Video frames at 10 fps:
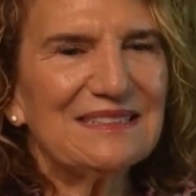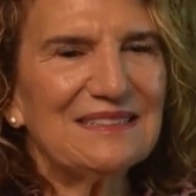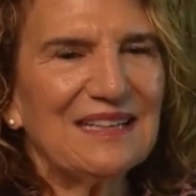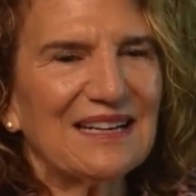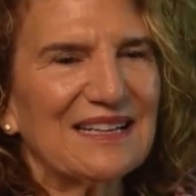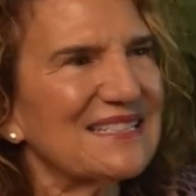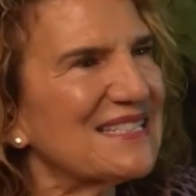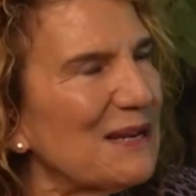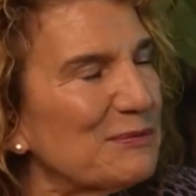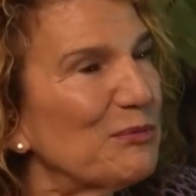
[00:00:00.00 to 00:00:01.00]
not
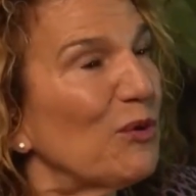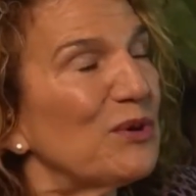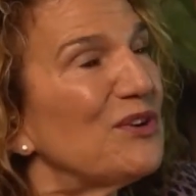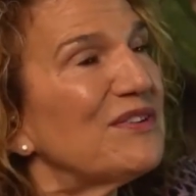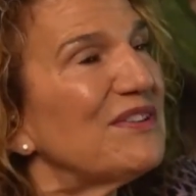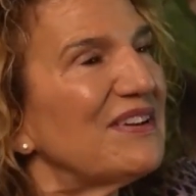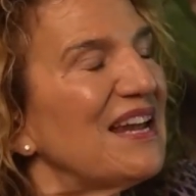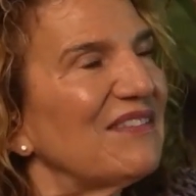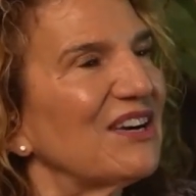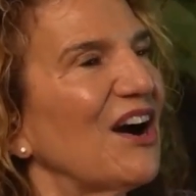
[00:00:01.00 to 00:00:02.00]
acceptable. We don't even
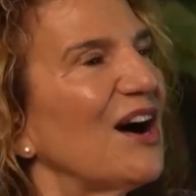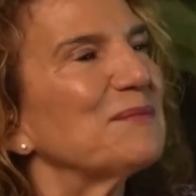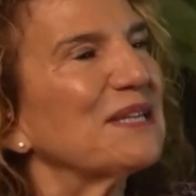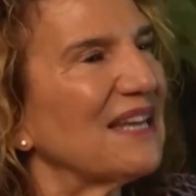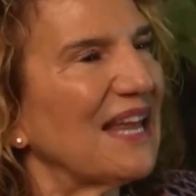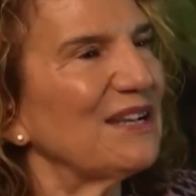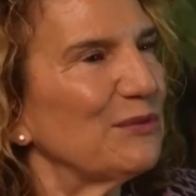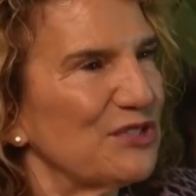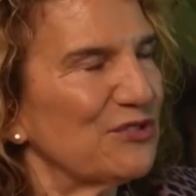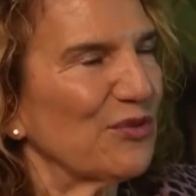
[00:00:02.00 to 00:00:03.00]
have a common
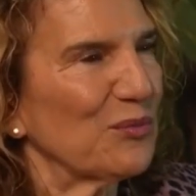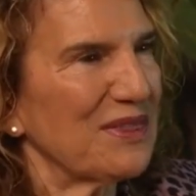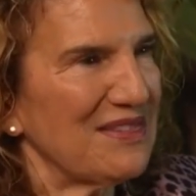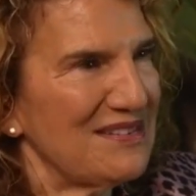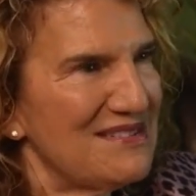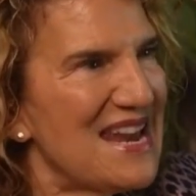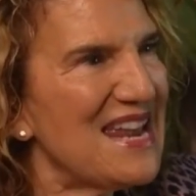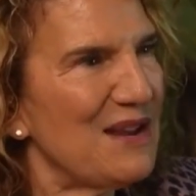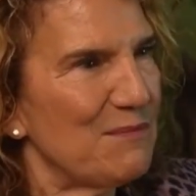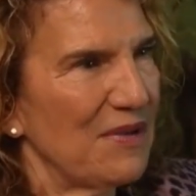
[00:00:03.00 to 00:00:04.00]
language for what the
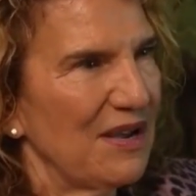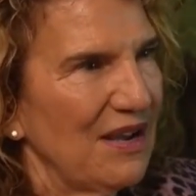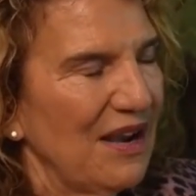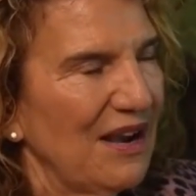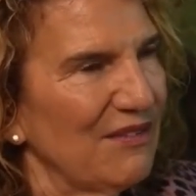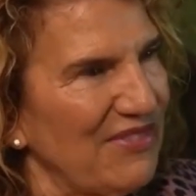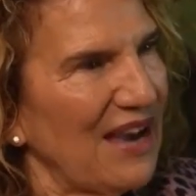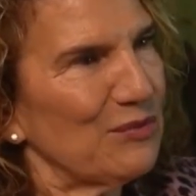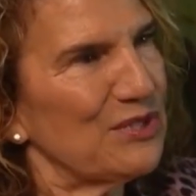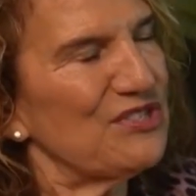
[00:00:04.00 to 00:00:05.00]
name of
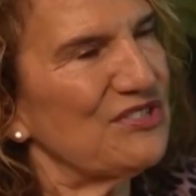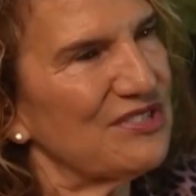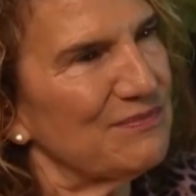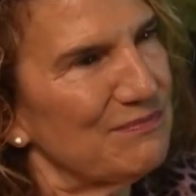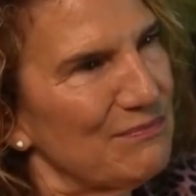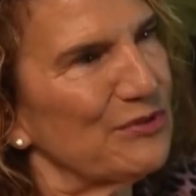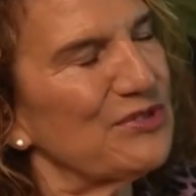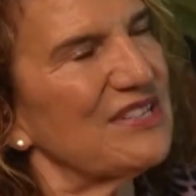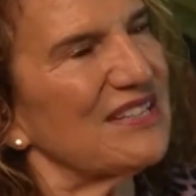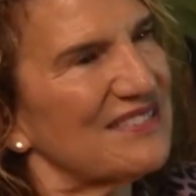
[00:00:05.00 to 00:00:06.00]
that which is
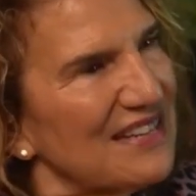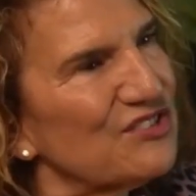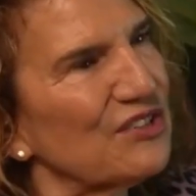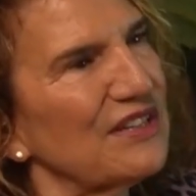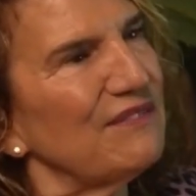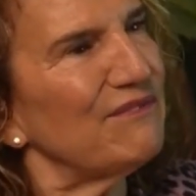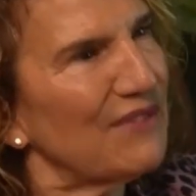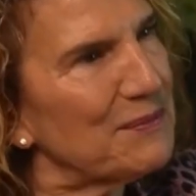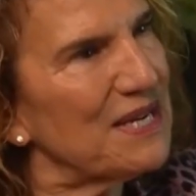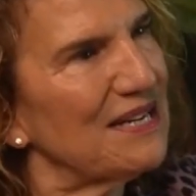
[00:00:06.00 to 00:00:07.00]
most essentially
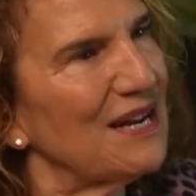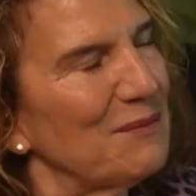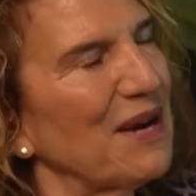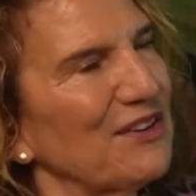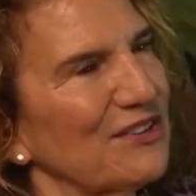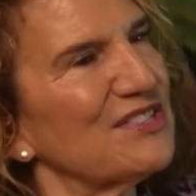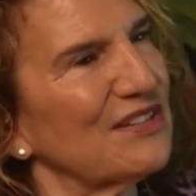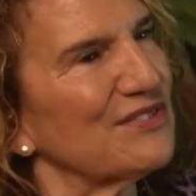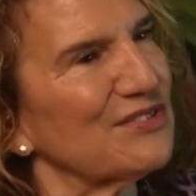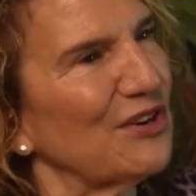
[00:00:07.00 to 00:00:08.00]
feminine about
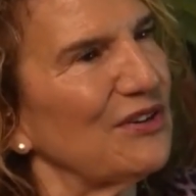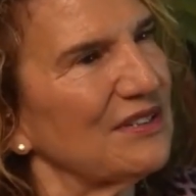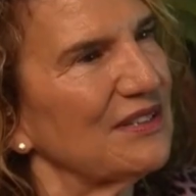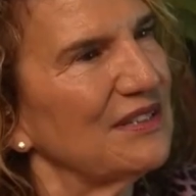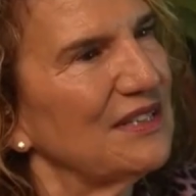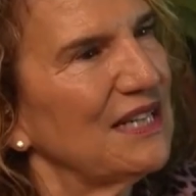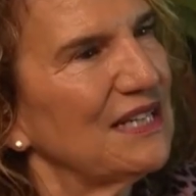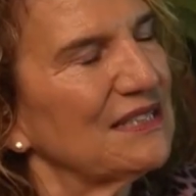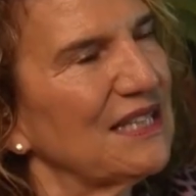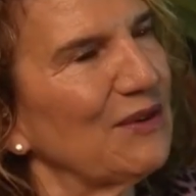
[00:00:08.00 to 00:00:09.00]
ourselves is called.
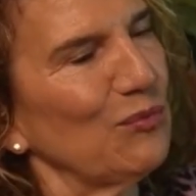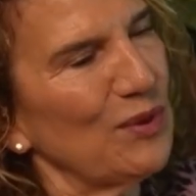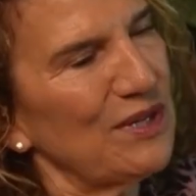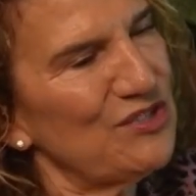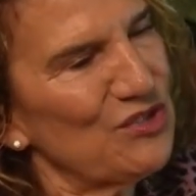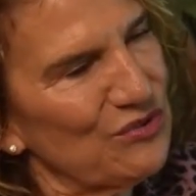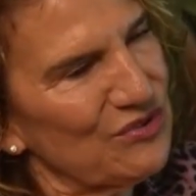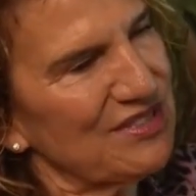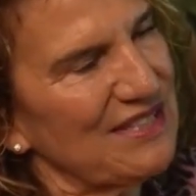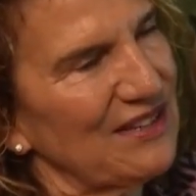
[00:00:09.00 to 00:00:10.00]
Like, what did
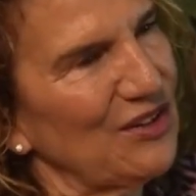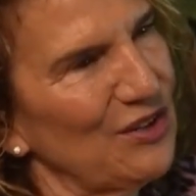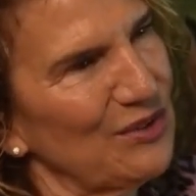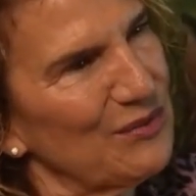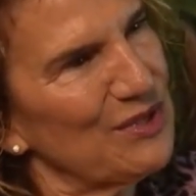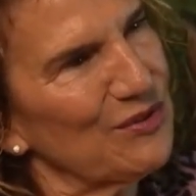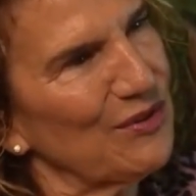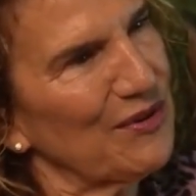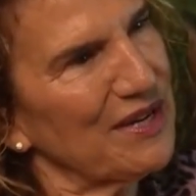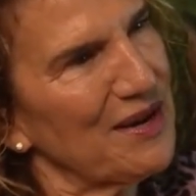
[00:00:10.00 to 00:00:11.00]
yours get called when you were
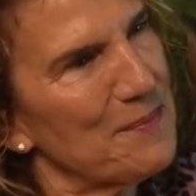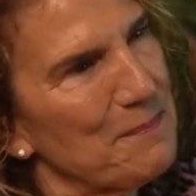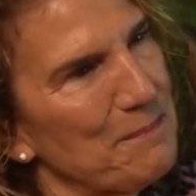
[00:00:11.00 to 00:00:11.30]
growing up?